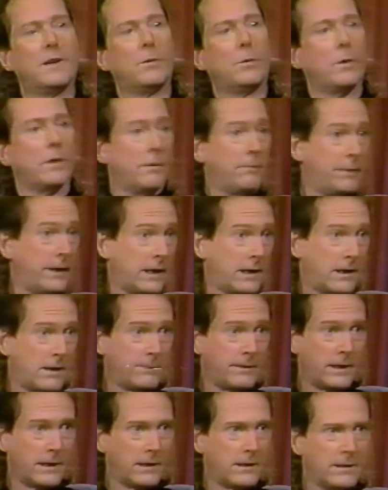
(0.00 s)
with a
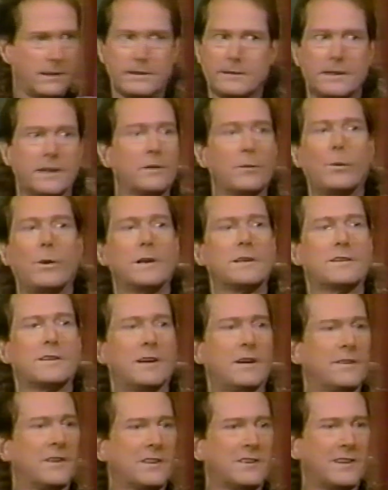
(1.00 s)
pickup in it, and it didn't quite
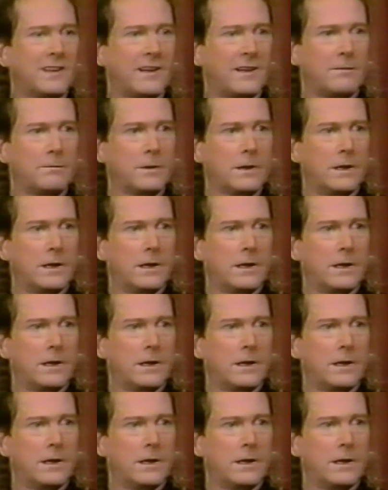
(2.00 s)
sound the same.